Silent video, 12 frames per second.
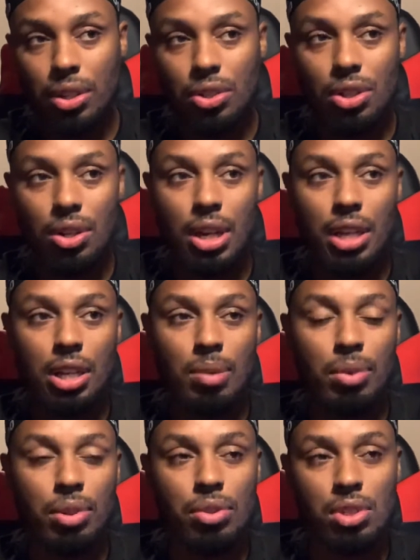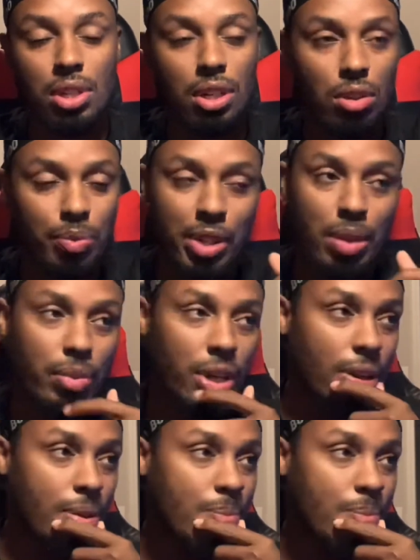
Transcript: So I ended up losing a little bit of money.